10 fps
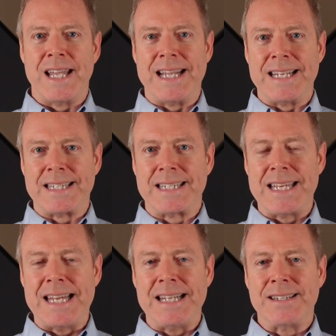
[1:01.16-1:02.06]
heated
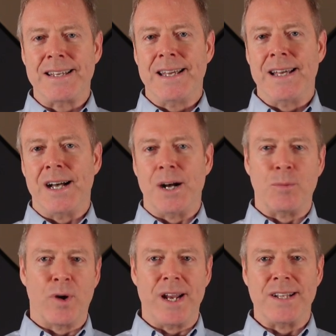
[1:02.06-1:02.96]
seats,
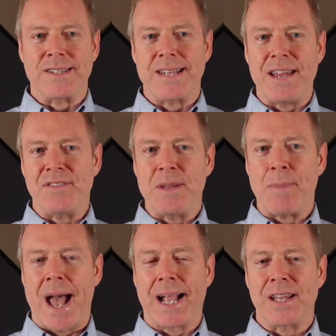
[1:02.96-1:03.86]
upgraded safety
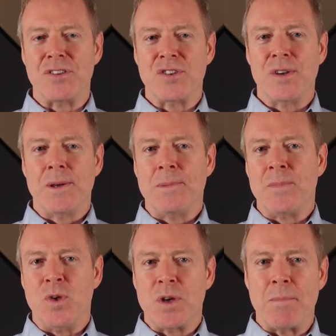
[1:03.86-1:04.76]
package.
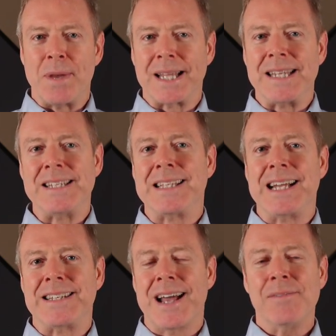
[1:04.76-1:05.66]
You can pick these
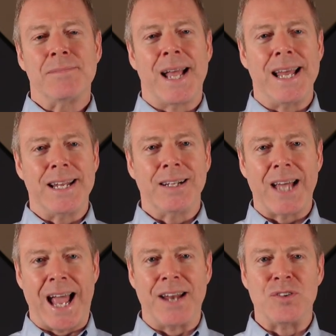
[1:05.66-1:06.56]
things out and
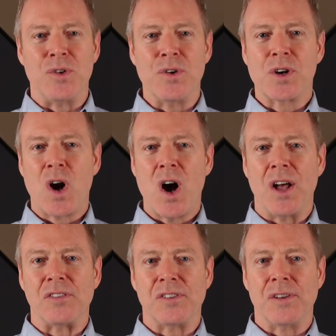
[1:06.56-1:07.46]
it'll add to your
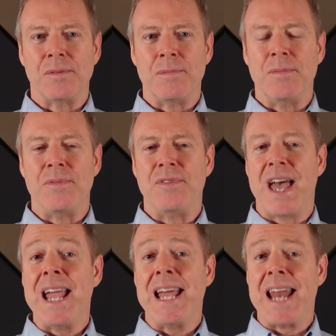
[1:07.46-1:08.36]
cost.
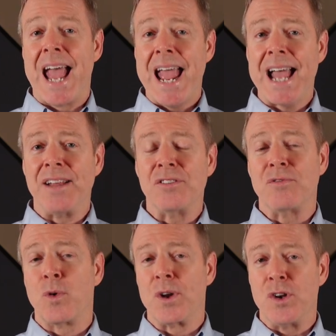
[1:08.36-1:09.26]
They enhance
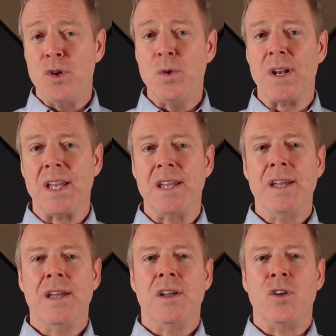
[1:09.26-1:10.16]
for an annuity
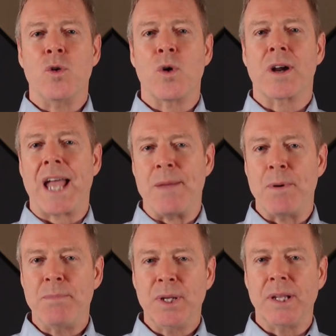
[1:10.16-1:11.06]
your
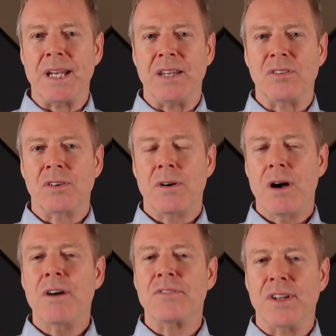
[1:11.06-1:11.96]
capabilities,
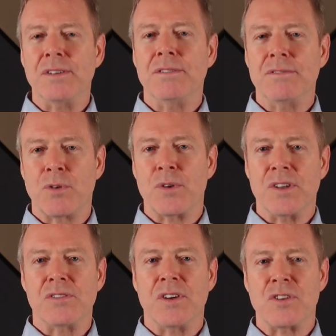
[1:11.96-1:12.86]
often for
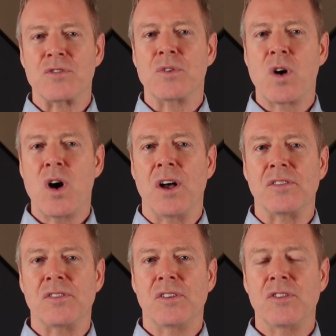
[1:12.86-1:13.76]
this additional
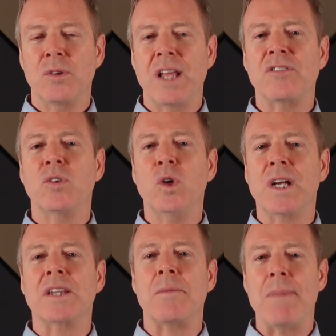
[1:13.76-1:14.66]
cost. So let's
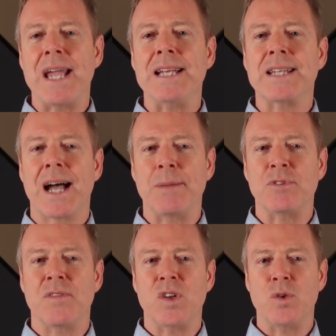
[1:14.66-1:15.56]
look at the main
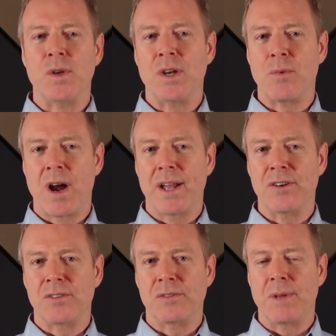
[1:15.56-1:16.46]
types of annuity
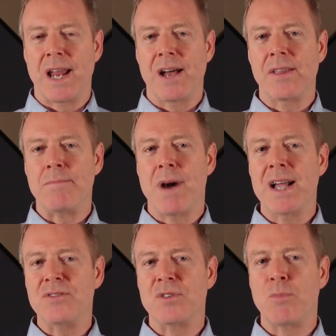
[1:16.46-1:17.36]
riders and how they
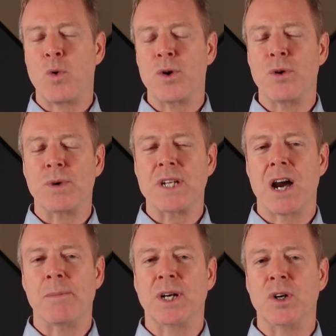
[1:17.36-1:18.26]
might support your
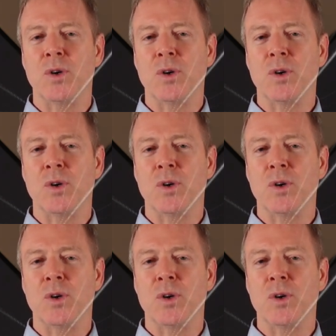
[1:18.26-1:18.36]
retirement